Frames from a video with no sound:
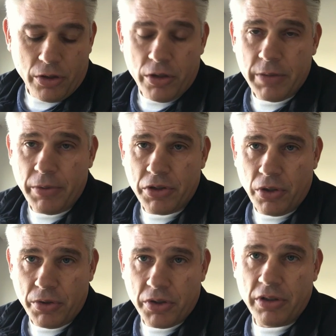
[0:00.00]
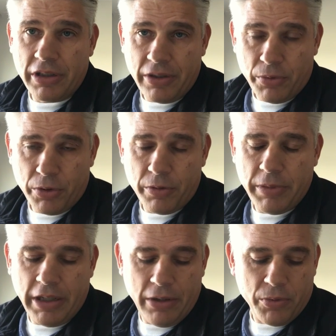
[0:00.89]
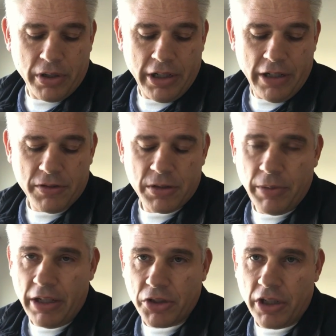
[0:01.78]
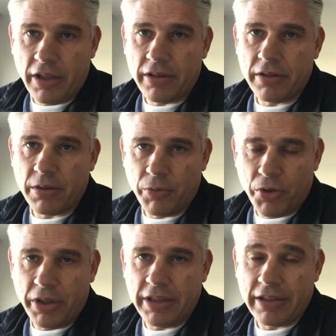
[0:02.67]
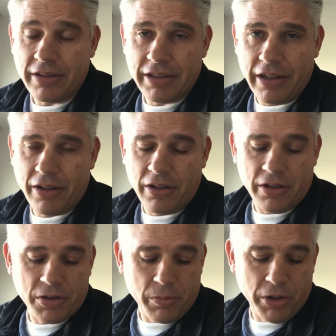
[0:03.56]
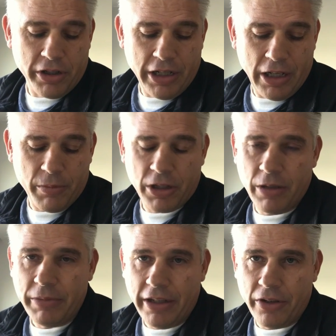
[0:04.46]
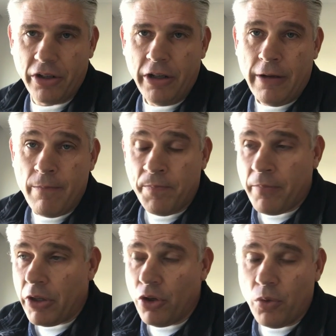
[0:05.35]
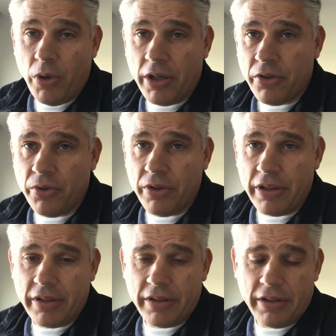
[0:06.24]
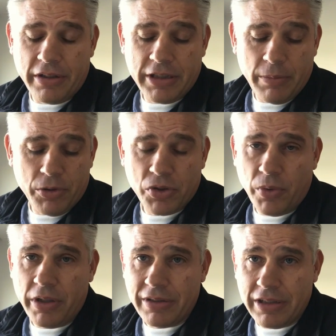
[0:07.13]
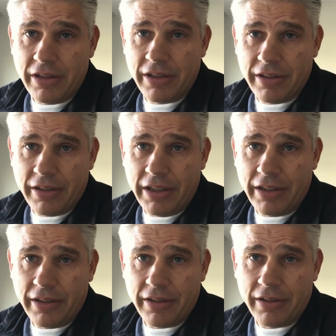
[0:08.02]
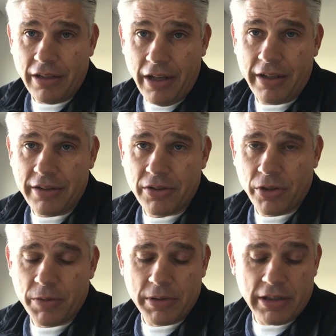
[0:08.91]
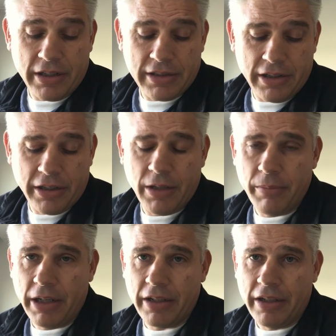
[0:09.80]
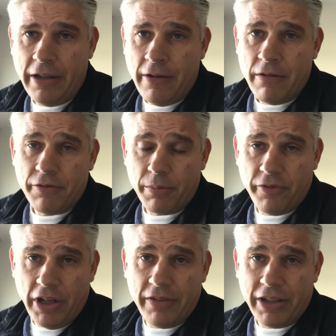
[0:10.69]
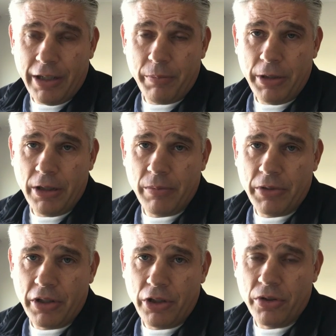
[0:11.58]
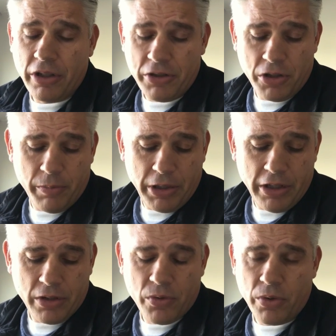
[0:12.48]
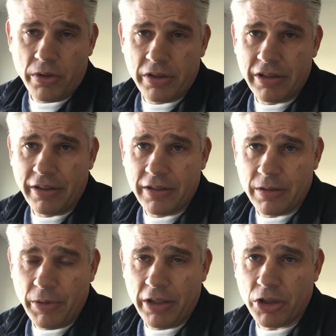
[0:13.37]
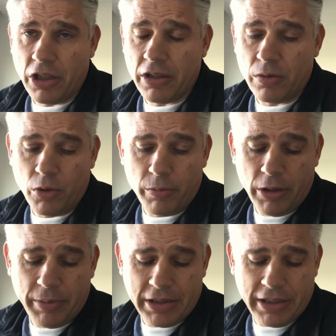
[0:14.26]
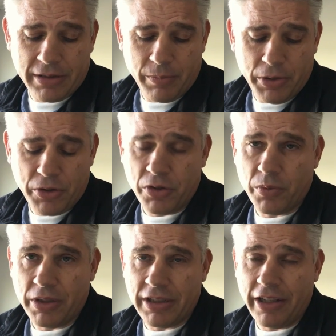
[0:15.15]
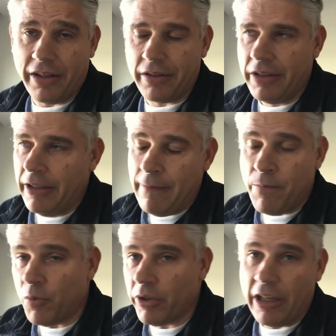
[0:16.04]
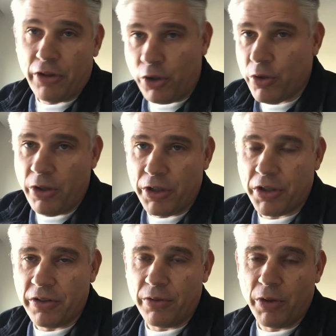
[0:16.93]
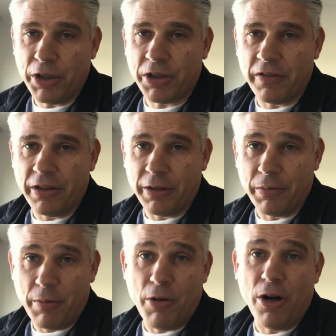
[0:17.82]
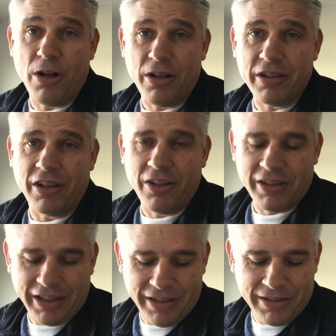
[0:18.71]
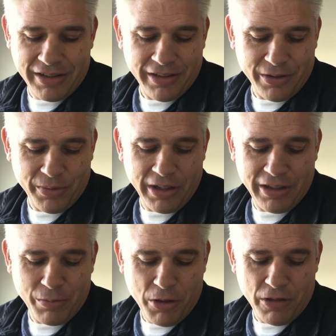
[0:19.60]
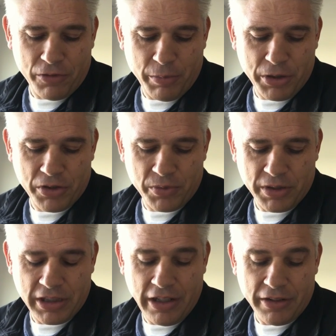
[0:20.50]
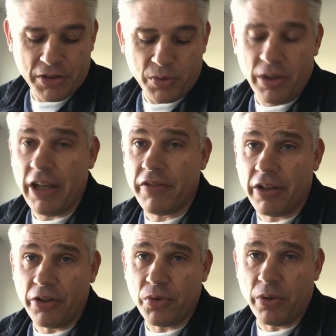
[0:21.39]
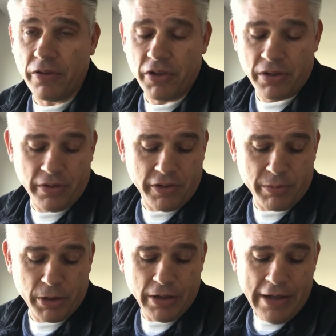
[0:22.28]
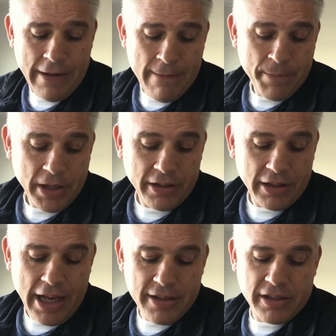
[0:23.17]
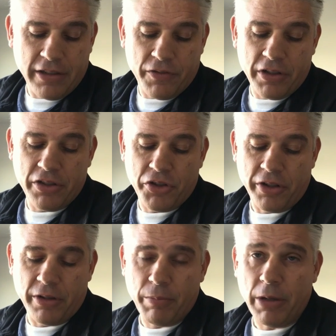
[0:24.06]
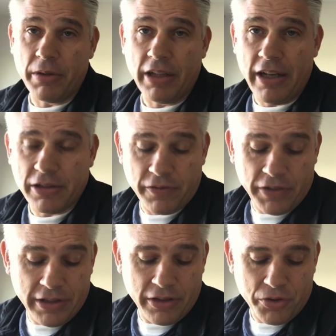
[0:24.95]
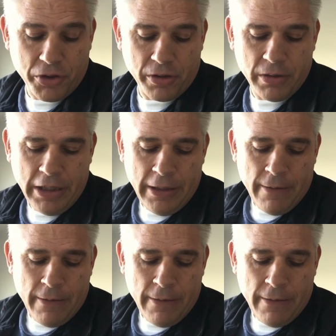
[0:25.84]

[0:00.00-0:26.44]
Christmas social in the room, and we're going to have some hot chocolate, some treats, and a Santa Claus. So bring your camera, come down. You can walk through the Temple Square and see the lights, Christmas lights, and then come by from 5 to 8 p.m., the Utah GOP headquarters, and get some hot chocolate, warm up, and take some pictures with Santa without the rush of the mall and all the kids waiting in the mall for pictures with Santa. So we'll have that on the 25th of November. And the last thing for this year, probably the last event this year,